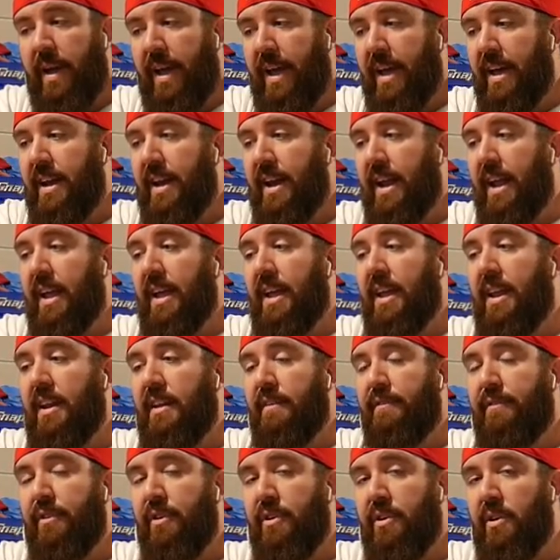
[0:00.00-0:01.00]
ahead and
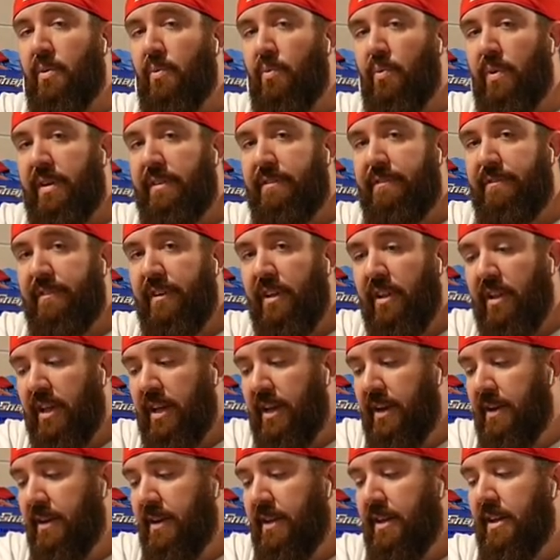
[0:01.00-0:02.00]
if you're gonna refill
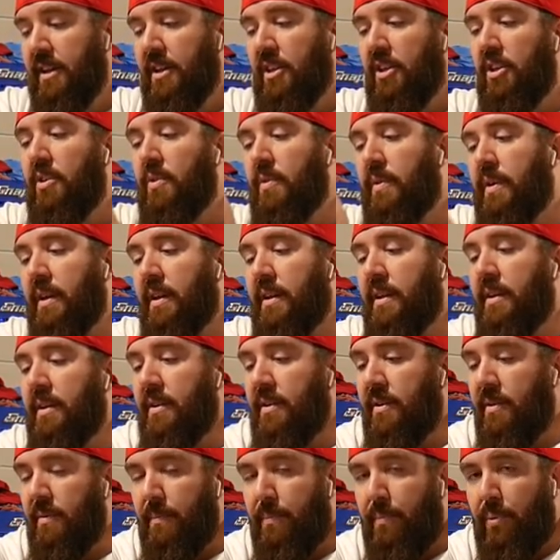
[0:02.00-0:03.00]
it, you
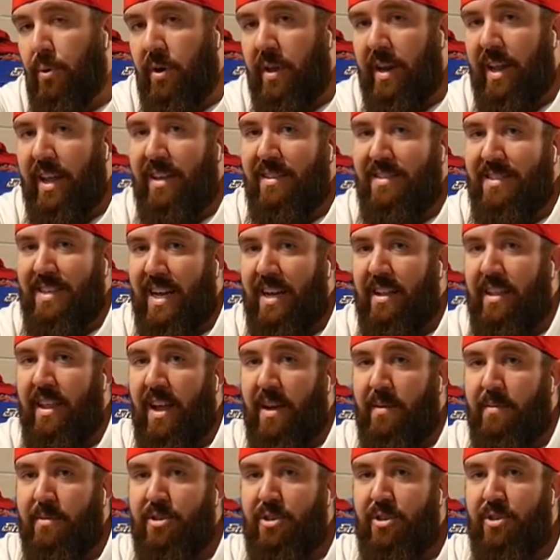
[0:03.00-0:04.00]
can put exactly
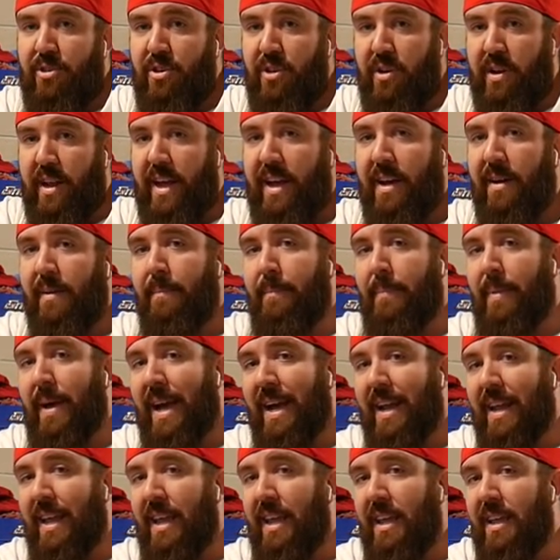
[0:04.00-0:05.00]
how much you took out
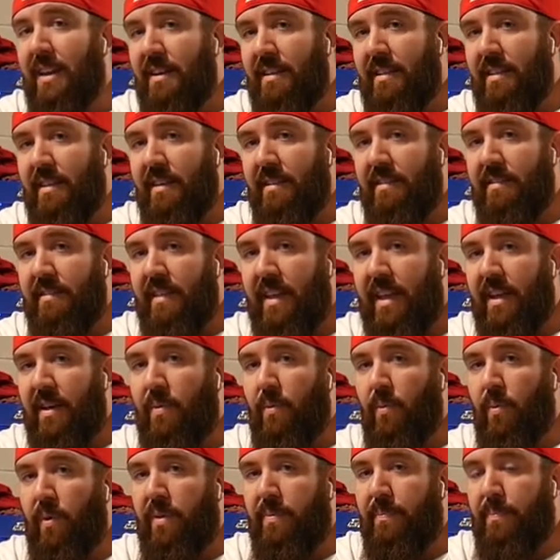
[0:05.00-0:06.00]
back into this
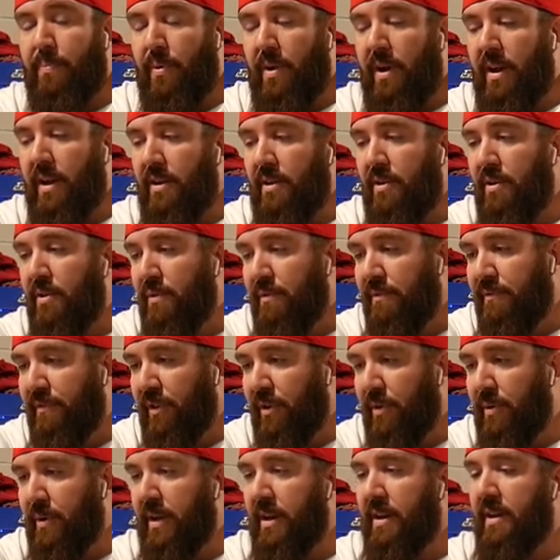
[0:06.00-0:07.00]
thing with brand new
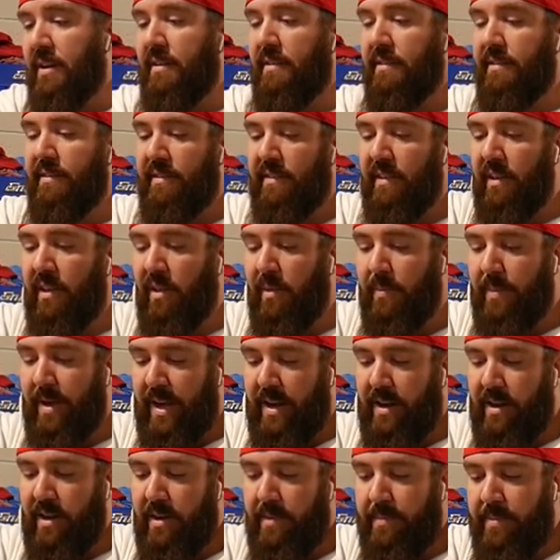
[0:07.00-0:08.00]
fluid, seal it
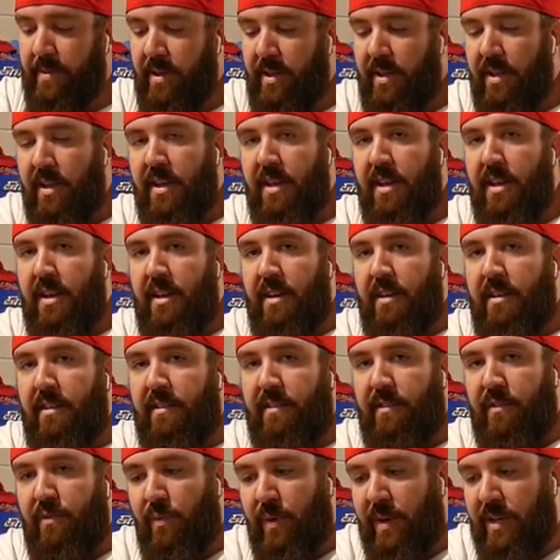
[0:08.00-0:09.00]
back up,
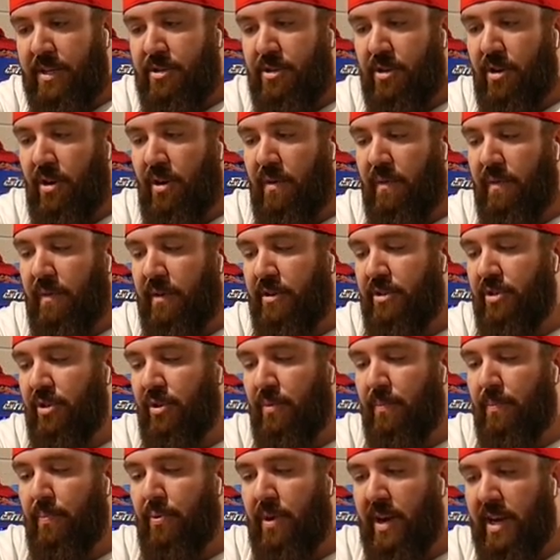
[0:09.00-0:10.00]
switch over
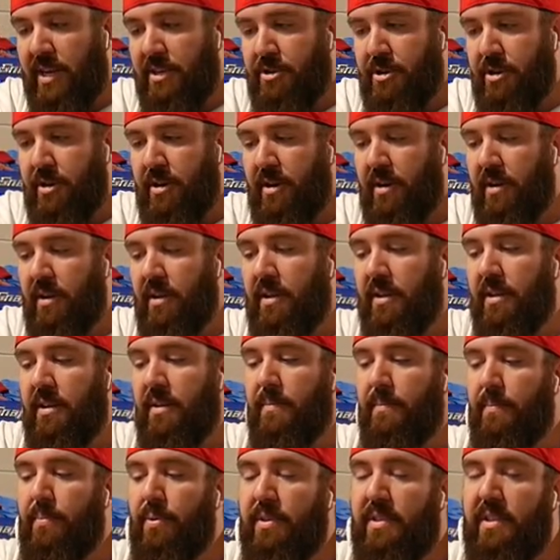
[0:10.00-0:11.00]
to pressure,
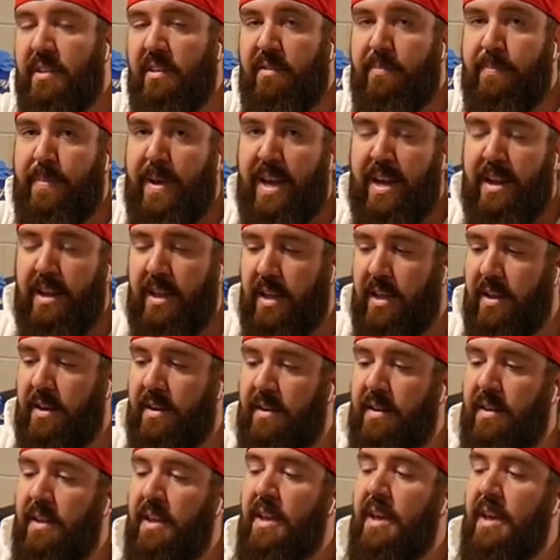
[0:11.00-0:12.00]
put this back
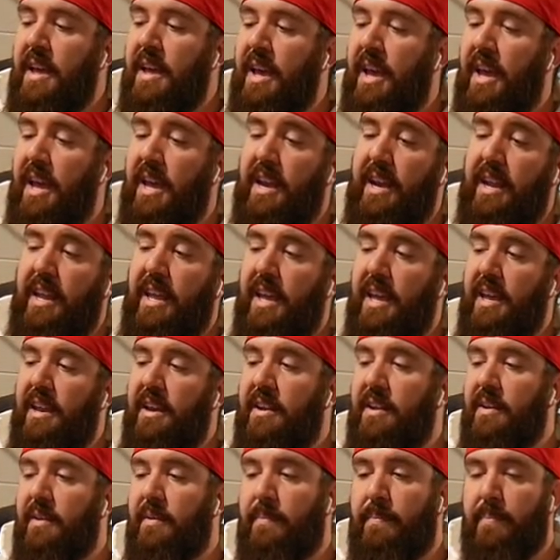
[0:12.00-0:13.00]
in, and
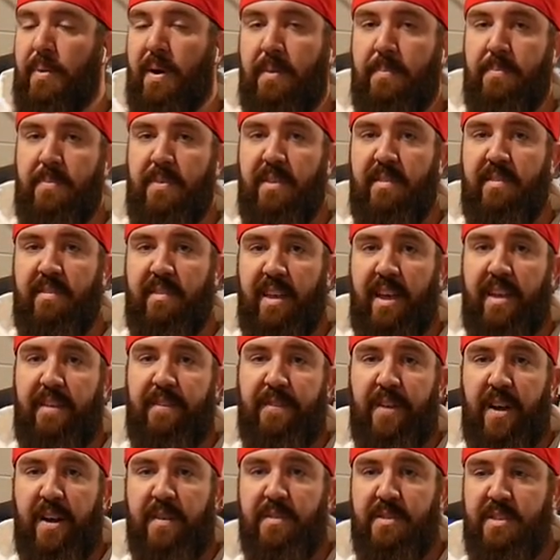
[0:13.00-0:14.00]
again, pump this like
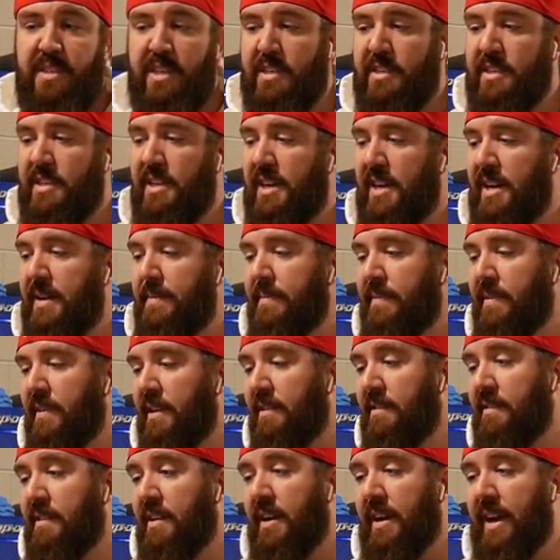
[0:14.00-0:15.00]
5 or 6 times.
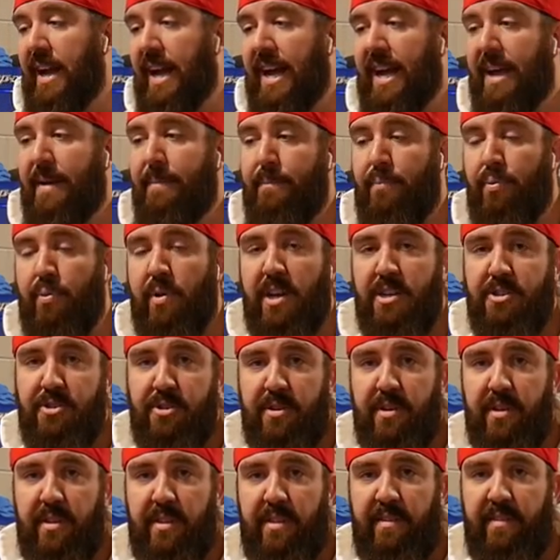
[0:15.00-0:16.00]
It's gonna add
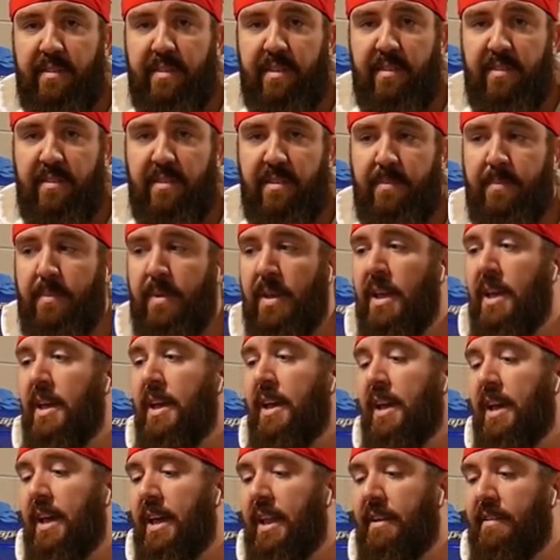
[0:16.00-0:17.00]
pressure to the system,
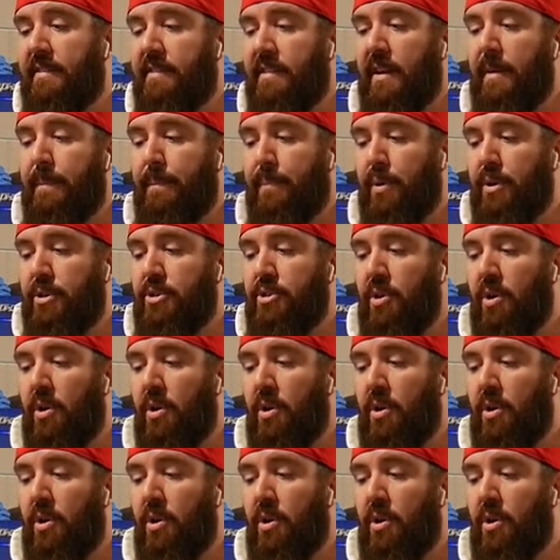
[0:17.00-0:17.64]
and it's gonna push